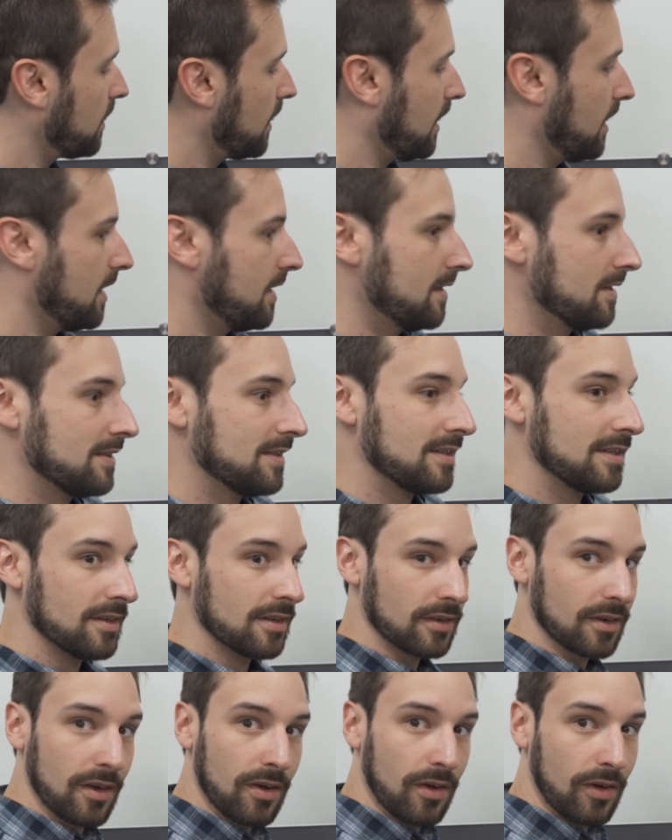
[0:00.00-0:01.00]
I had it
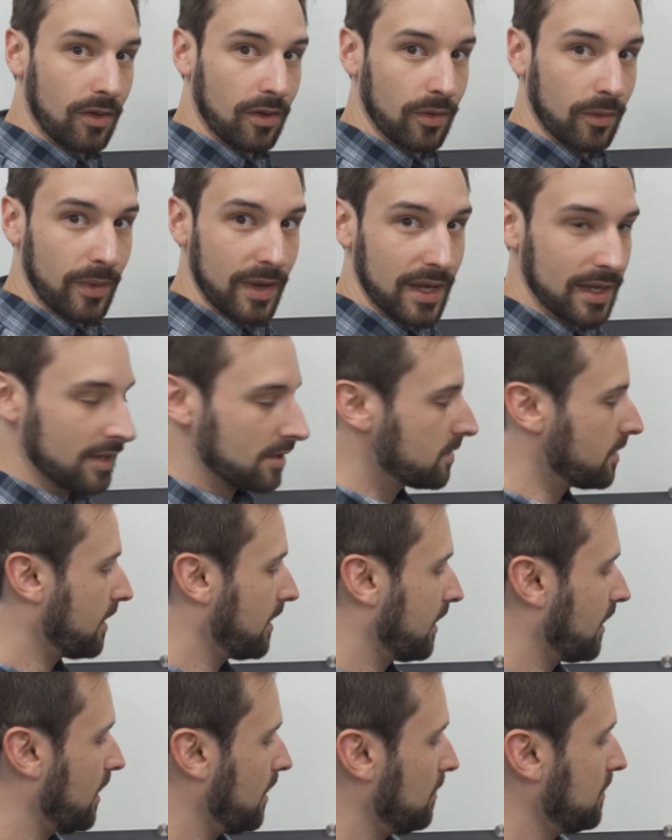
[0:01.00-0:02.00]
steered all the way to try to
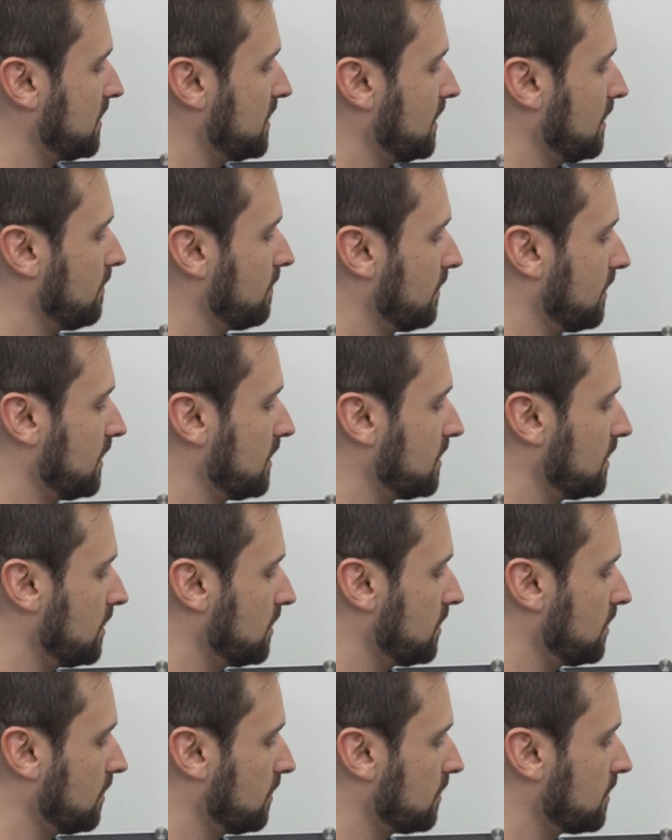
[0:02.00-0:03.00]
compensate for this
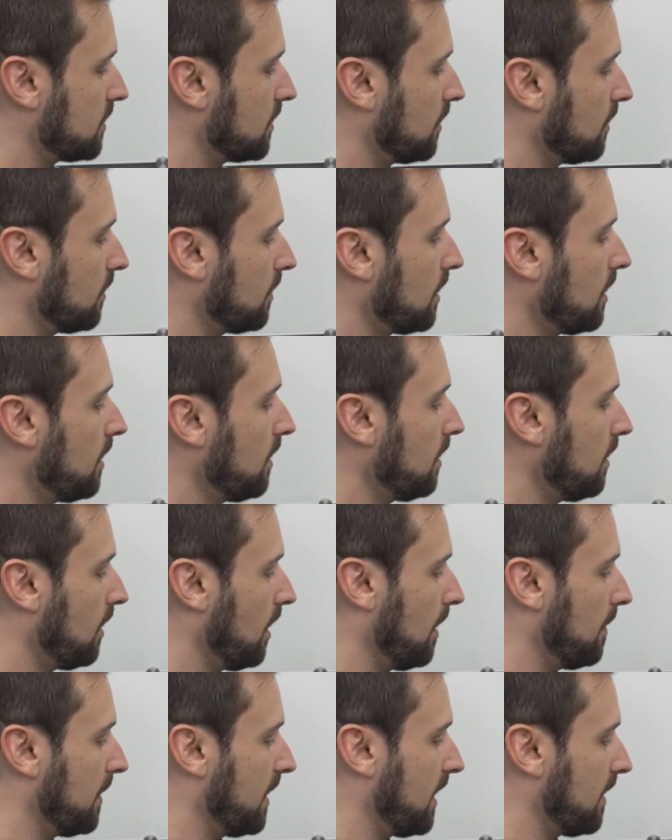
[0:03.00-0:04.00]
issue. So
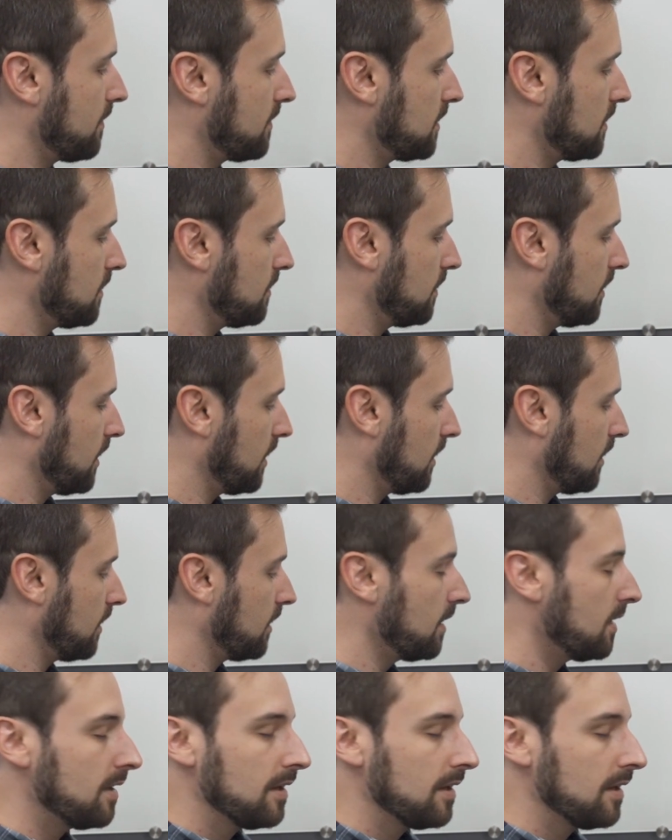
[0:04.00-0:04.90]
I'm gonna have to